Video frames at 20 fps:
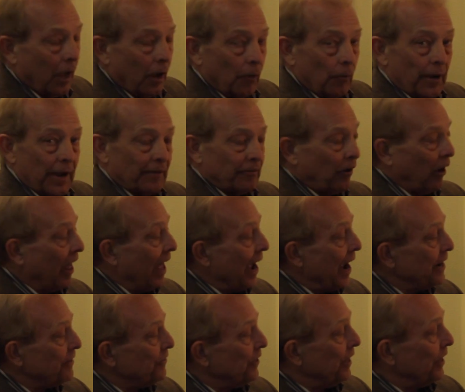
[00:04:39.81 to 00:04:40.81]
We have a
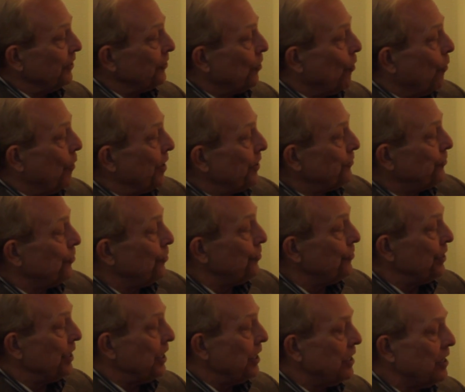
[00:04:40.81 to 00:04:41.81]
line then going to
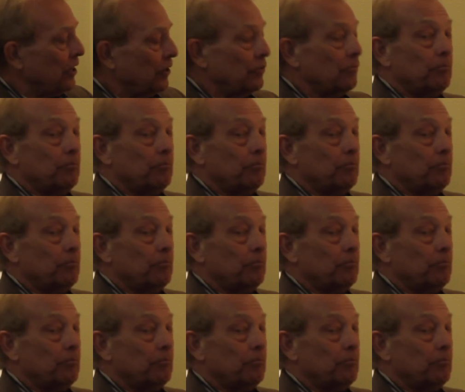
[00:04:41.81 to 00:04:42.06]
the